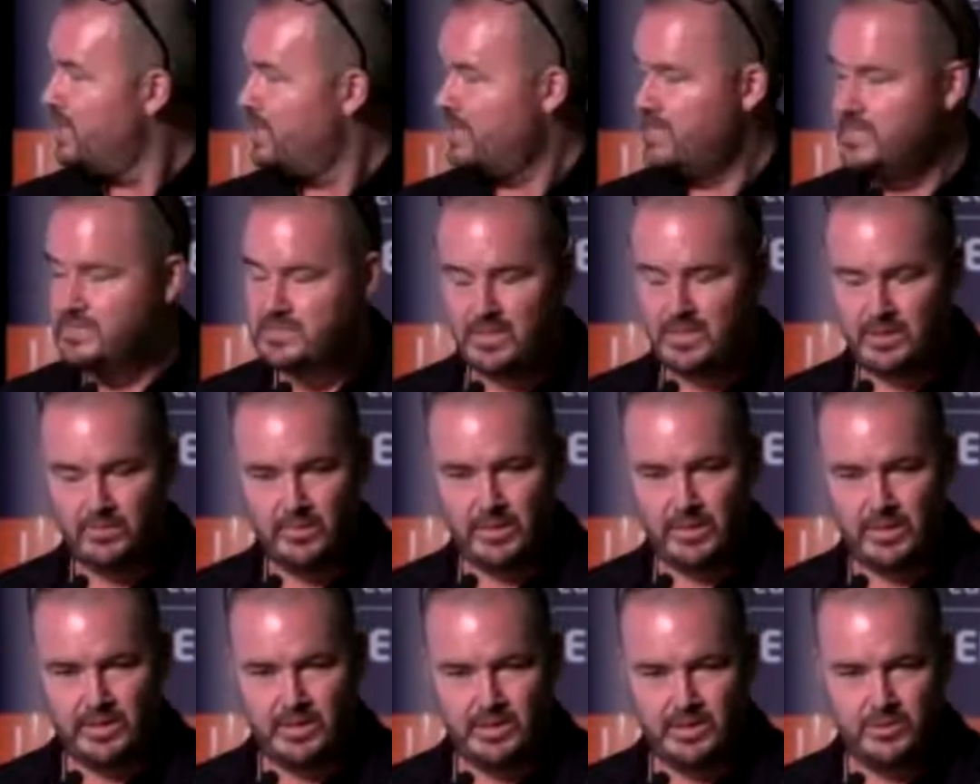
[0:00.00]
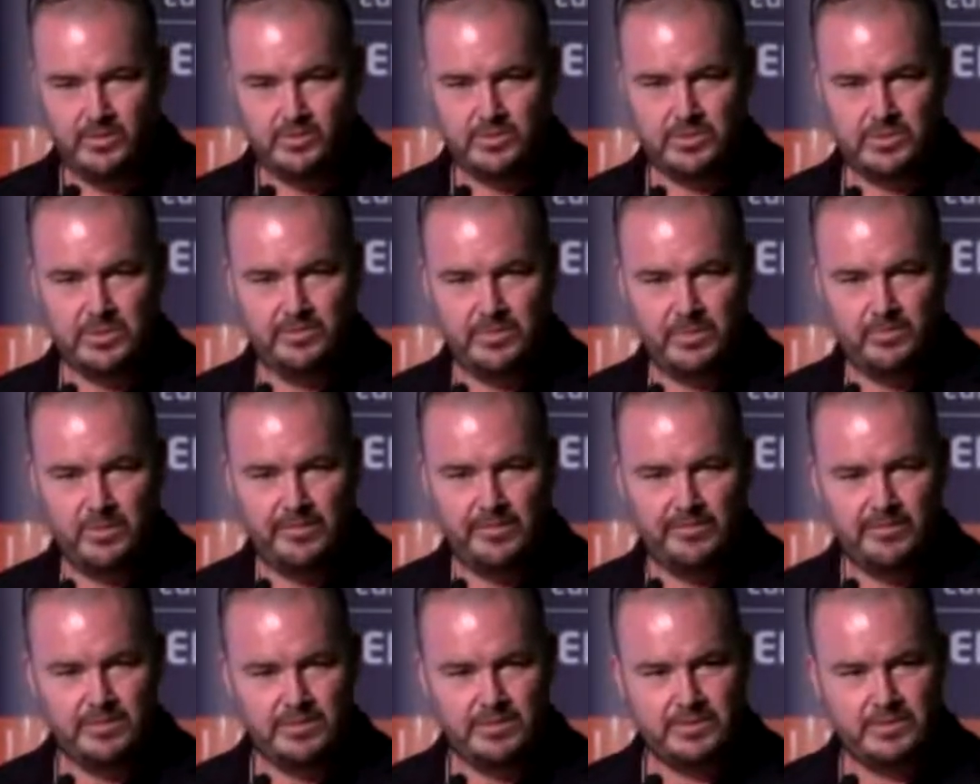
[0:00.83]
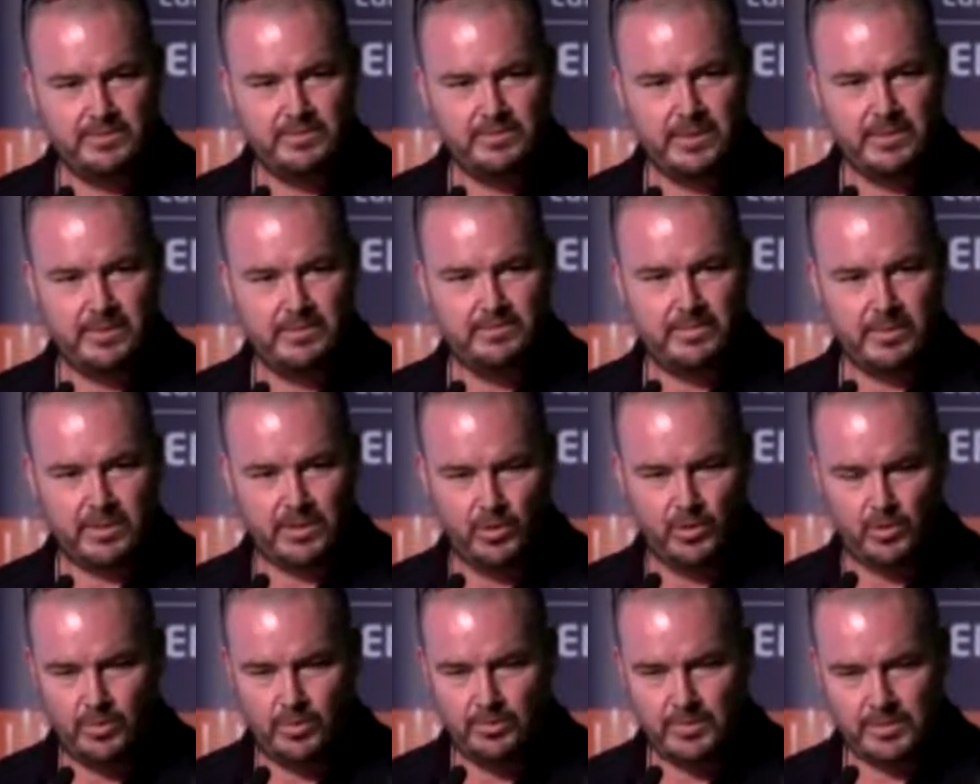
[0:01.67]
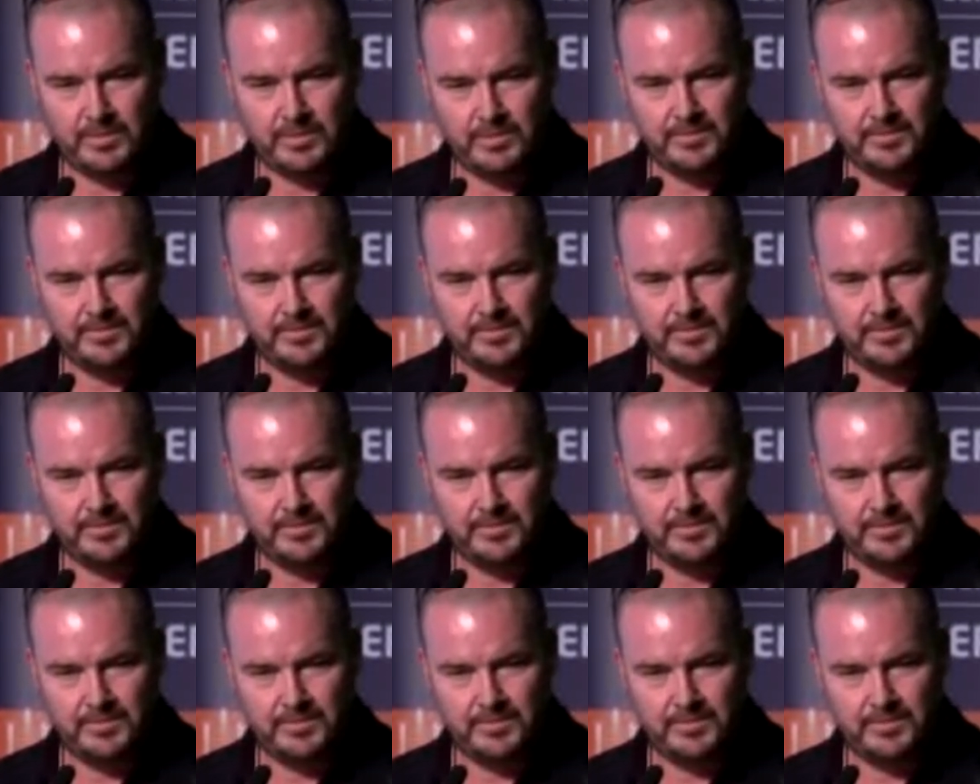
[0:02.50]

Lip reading: is that we can use them and reference them in the procurement.